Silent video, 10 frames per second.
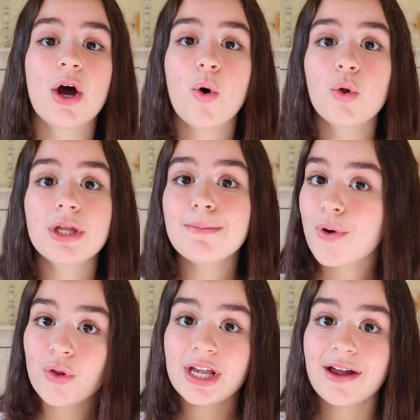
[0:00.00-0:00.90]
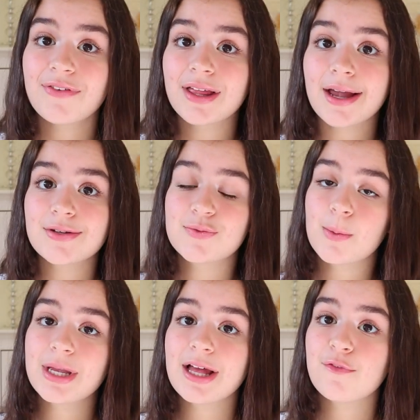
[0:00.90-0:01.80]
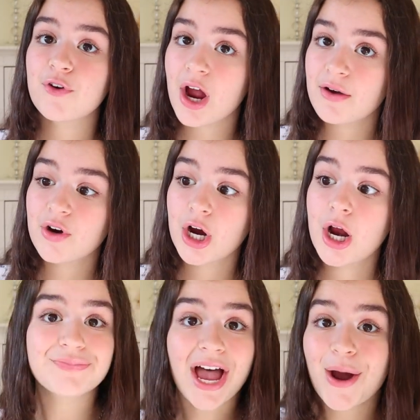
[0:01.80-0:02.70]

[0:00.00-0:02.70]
Holy moly, I felt like I was filming that forever.